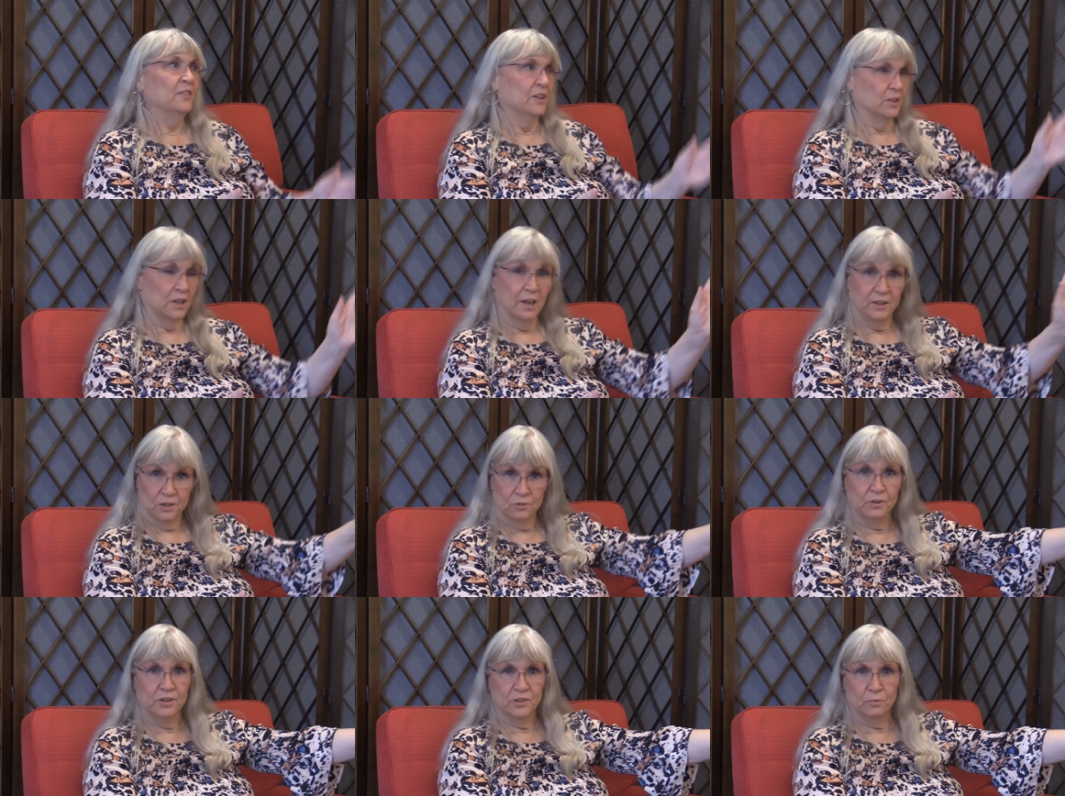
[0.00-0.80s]
The
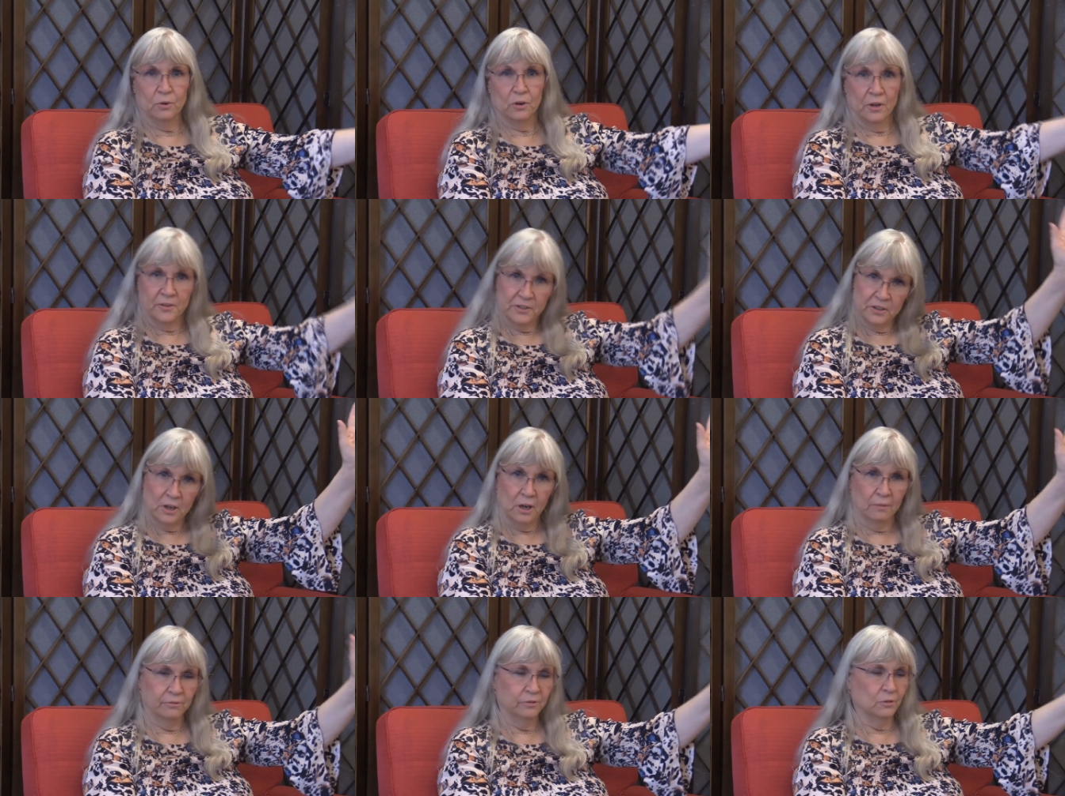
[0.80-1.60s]
entrance, we're on the
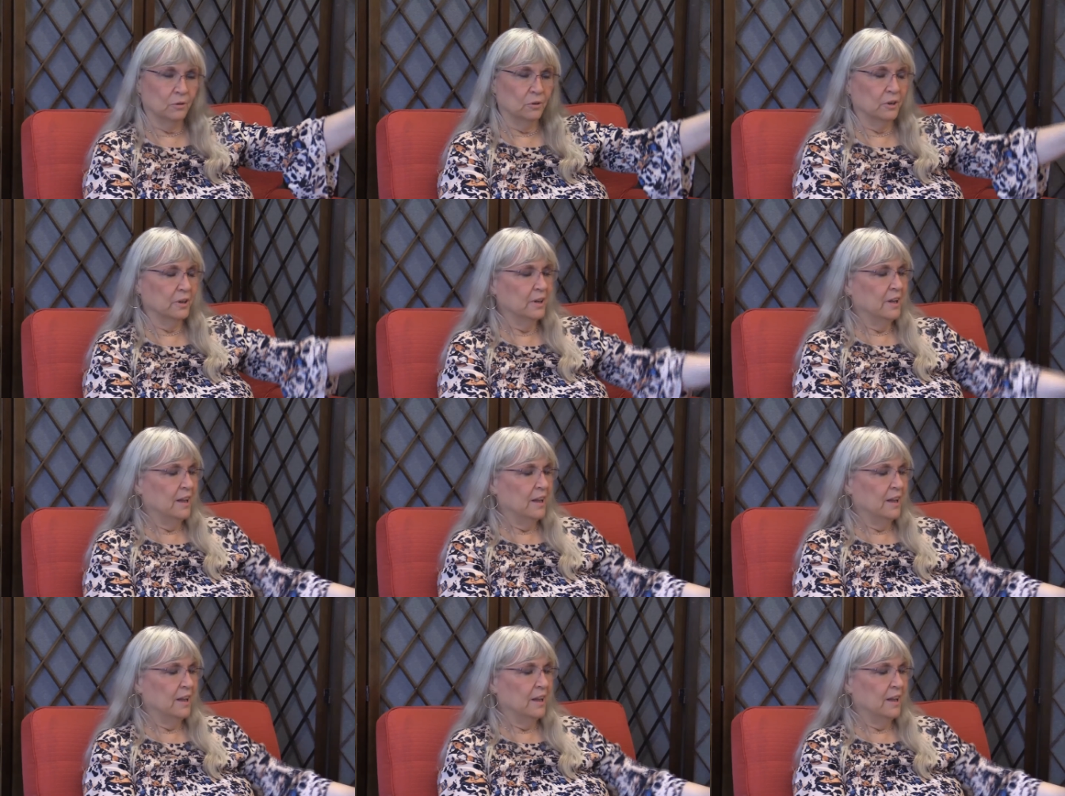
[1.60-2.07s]
top floor,